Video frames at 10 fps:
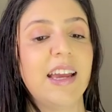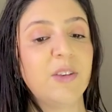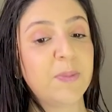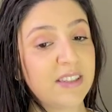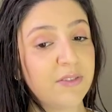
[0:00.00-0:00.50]

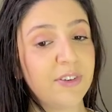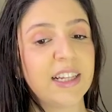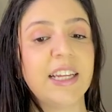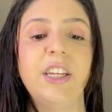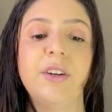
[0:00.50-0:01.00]

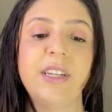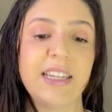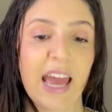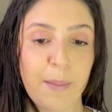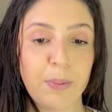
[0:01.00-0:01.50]
Specifically, you
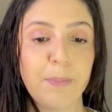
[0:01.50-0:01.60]
need App